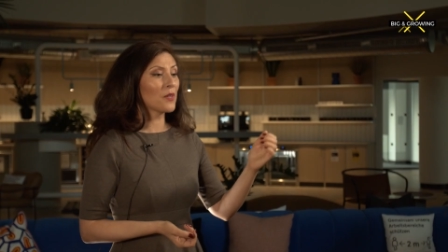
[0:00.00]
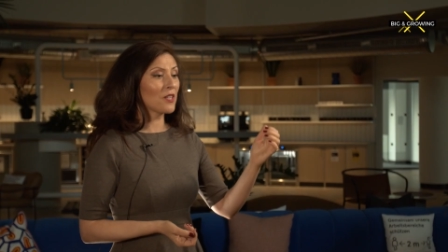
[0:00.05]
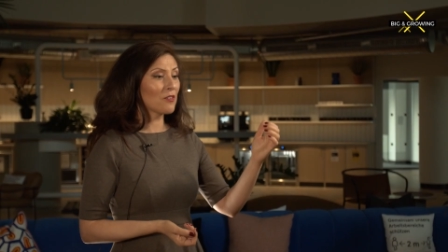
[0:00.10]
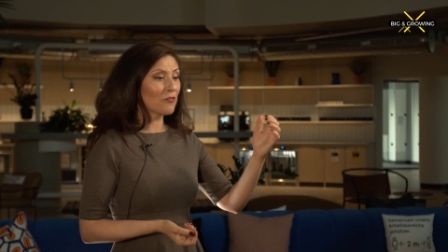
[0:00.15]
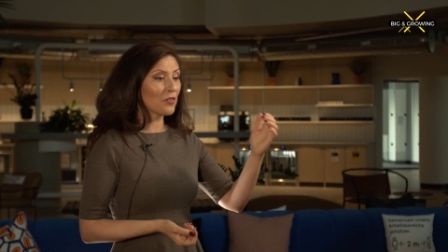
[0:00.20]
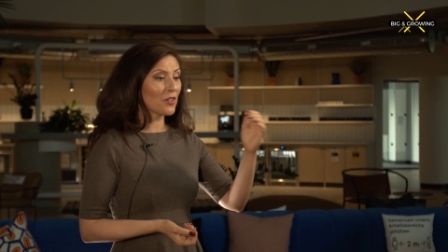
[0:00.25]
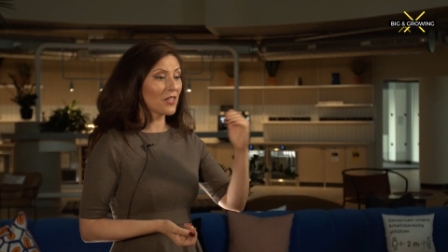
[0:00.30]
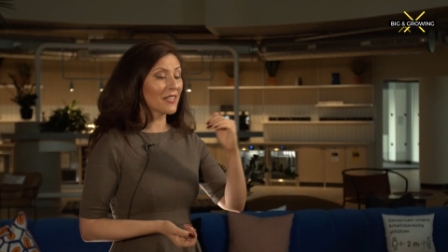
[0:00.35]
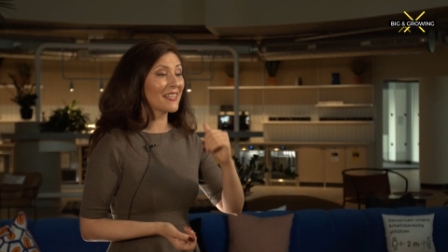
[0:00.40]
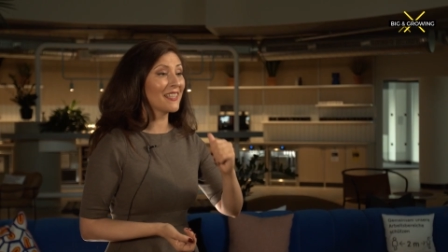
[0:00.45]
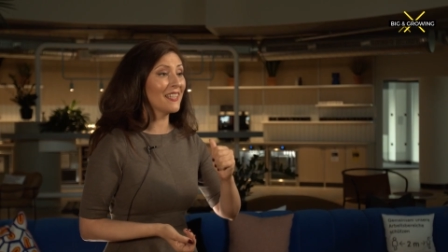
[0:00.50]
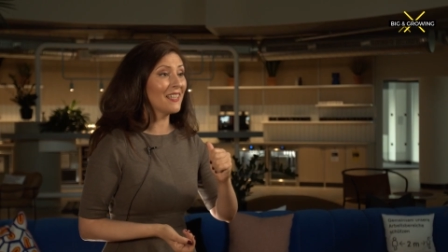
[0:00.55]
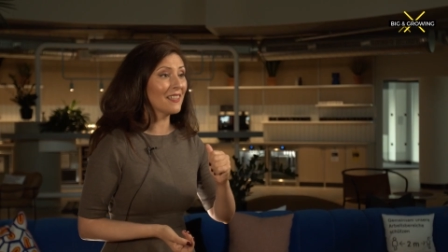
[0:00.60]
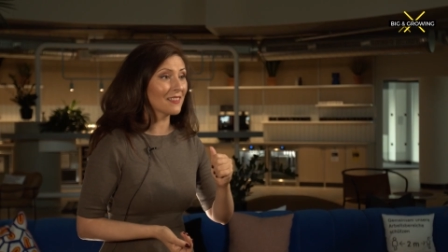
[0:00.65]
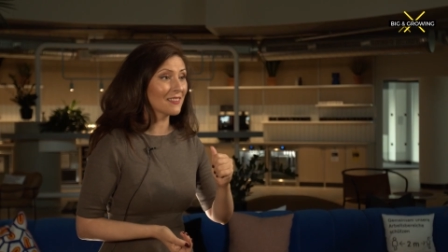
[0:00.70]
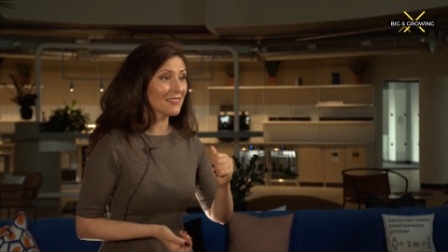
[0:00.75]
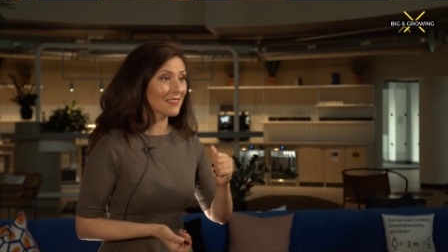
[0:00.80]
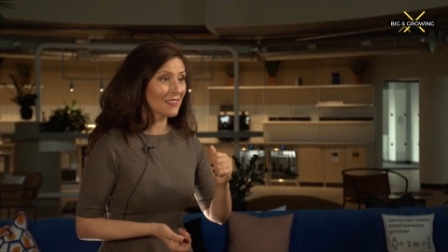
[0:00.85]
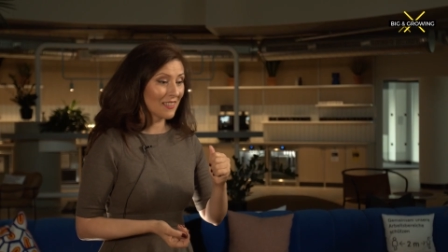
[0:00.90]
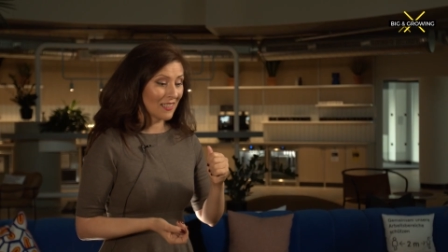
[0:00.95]
we
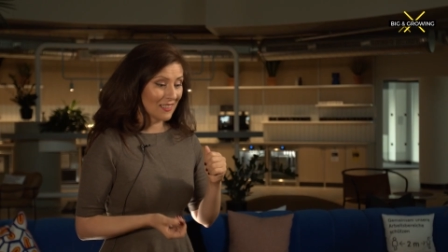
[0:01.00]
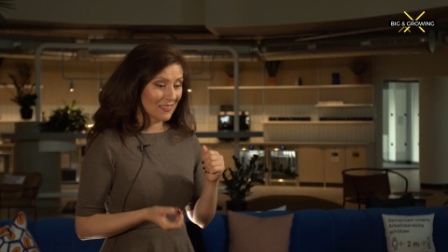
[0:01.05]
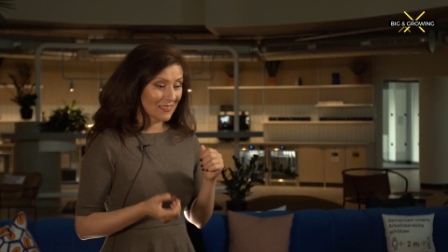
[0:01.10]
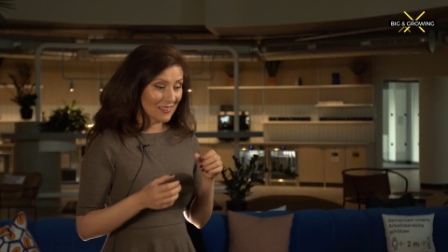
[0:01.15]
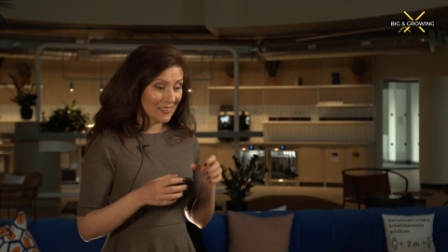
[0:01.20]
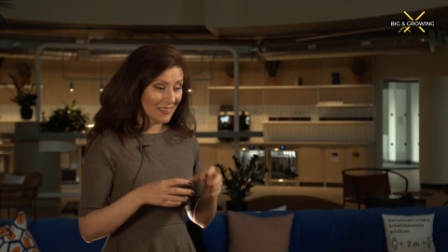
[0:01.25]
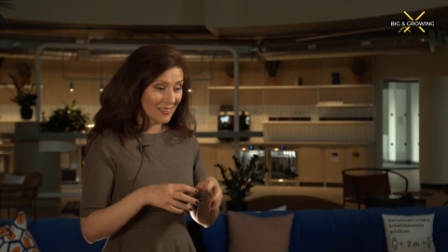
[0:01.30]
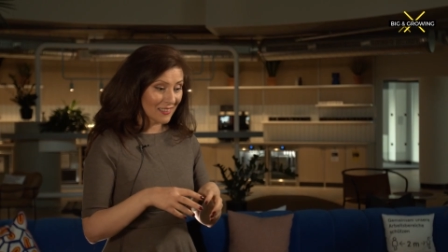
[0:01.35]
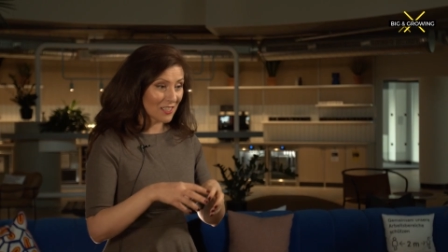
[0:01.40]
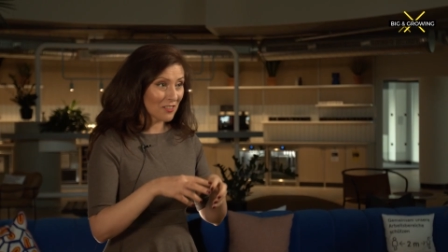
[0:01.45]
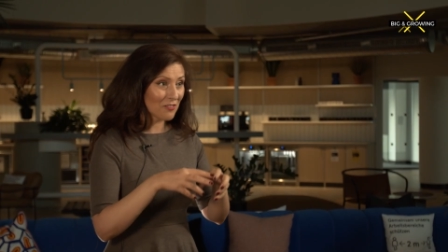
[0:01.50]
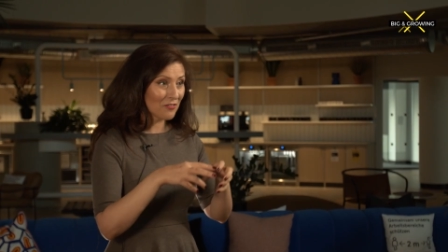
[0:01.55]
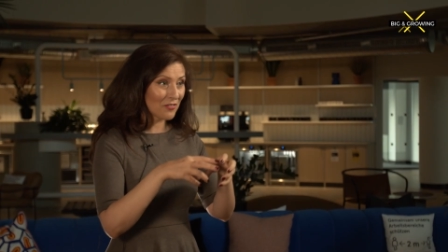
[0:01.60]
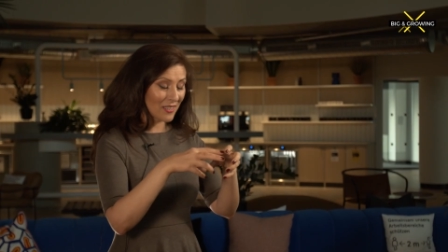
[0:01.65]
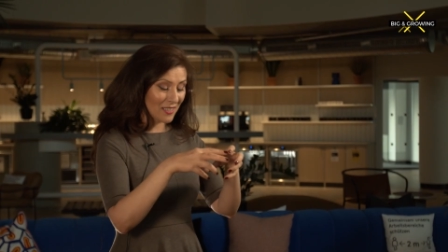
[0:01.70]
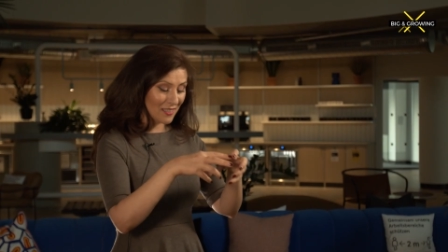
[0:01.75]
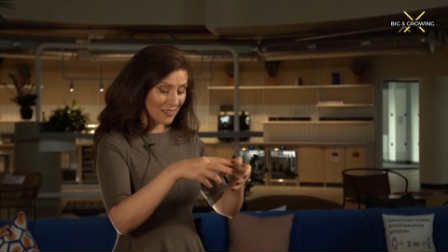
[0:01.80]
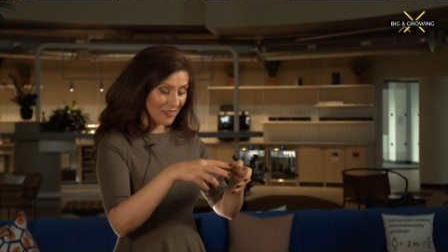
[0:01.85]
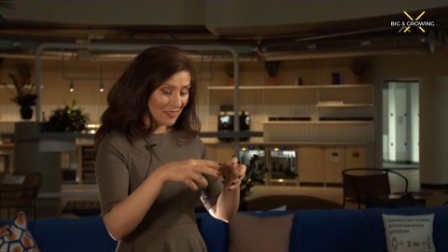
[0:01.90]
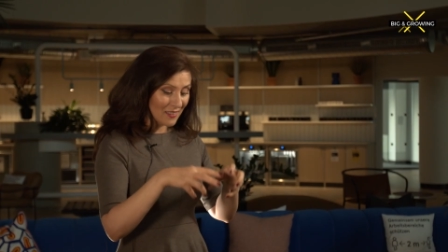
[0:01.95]
forget to live
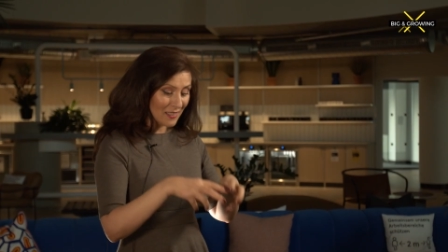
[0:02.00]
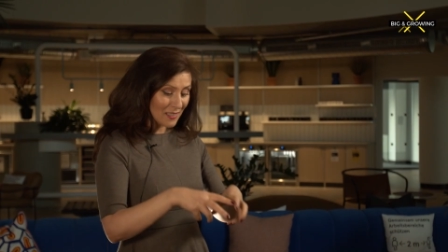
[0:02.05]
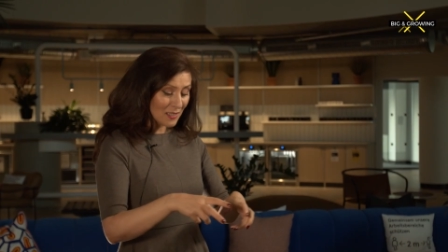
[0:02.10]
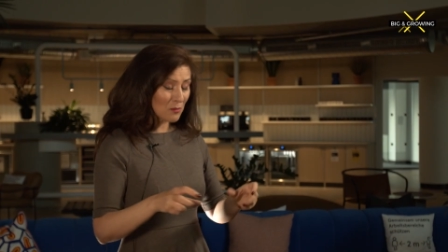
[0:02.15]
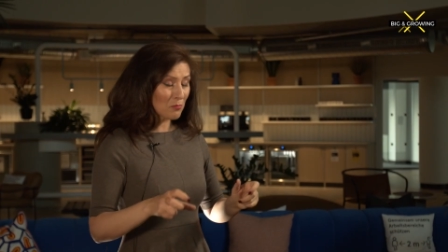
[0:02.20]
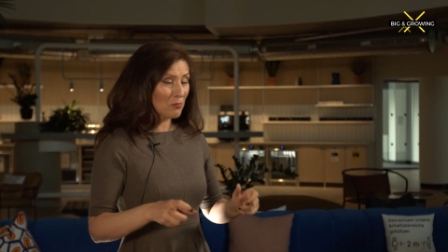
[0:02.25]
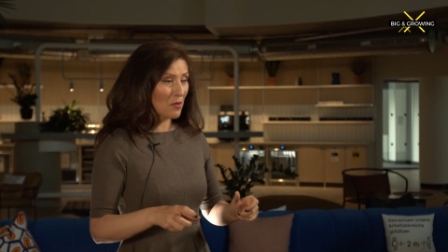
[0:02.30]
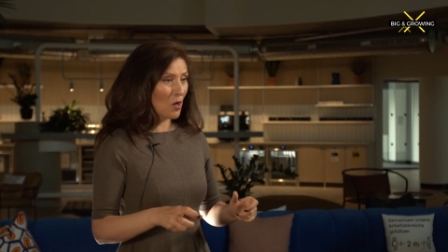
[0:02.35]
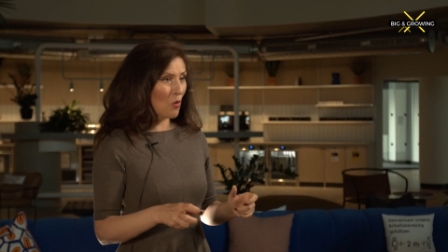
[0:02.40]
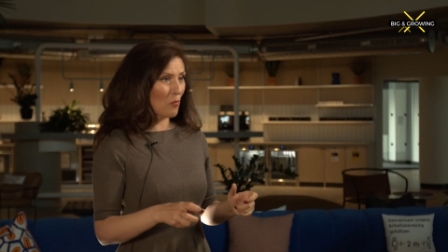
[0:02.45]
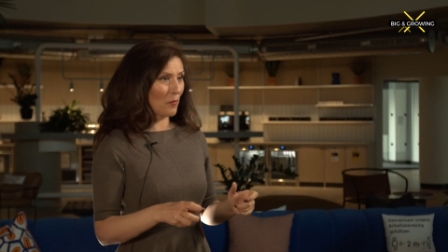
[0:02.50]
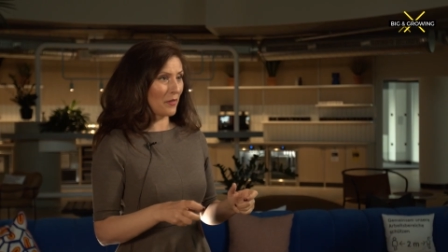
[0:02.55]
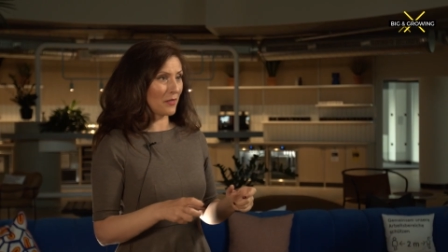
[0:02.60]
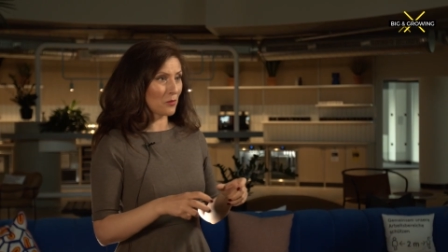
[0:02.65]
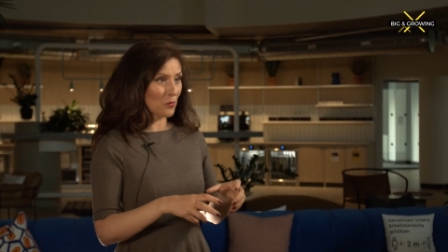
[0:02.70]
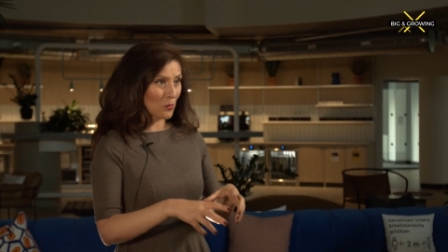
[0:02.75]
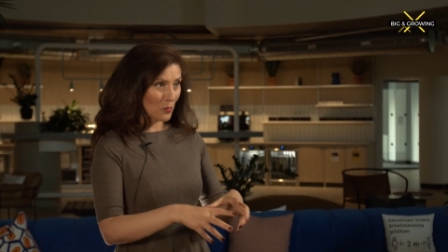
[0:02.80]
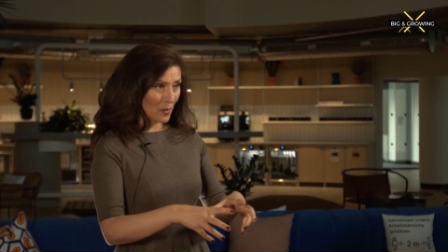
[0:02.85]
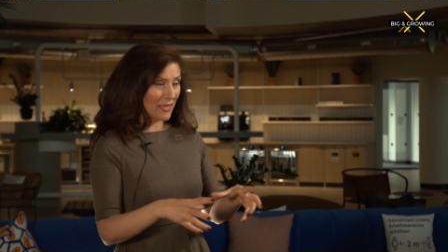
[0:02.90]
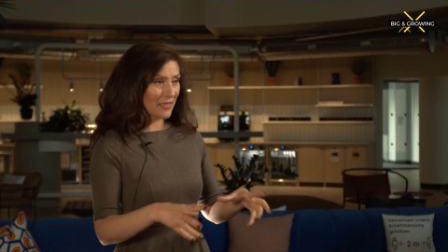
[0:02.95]
in this
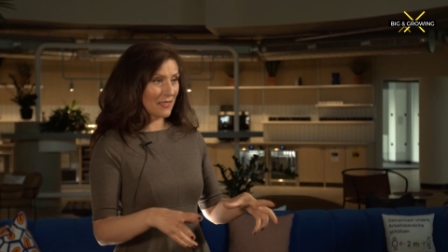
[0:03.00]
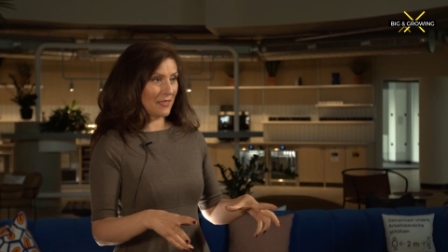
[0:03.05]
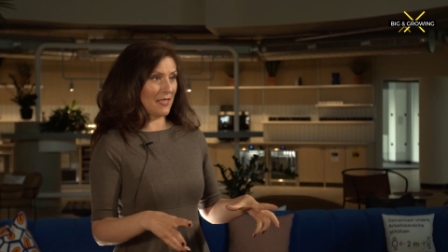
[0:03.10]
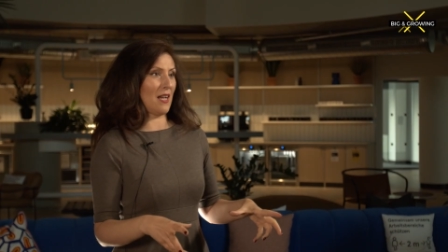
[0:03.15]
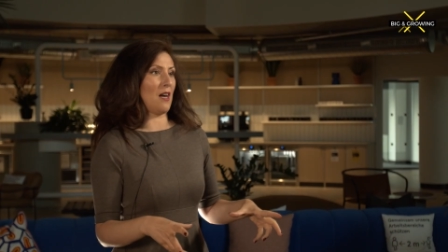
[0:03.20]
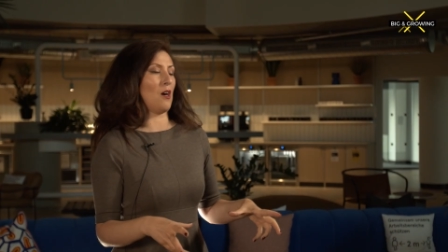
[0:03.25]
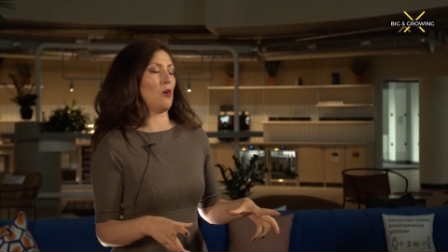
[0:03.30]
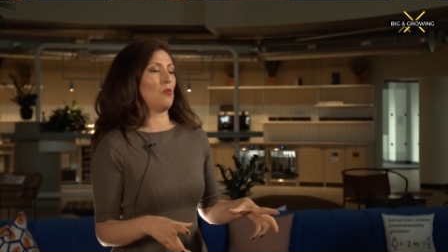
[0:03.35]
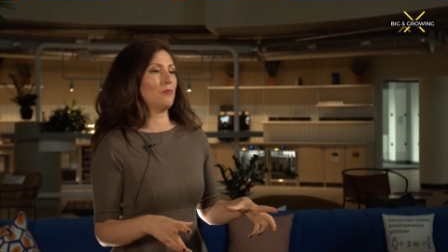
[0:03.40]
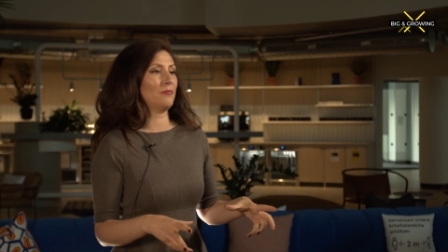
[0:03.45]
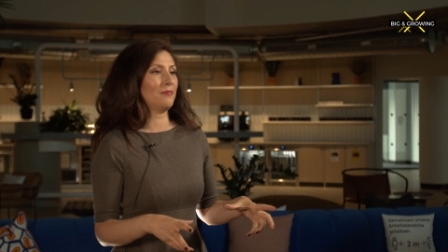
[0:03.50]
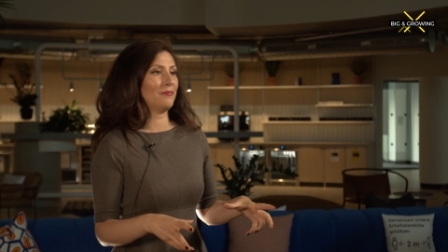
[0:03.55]
moment right now.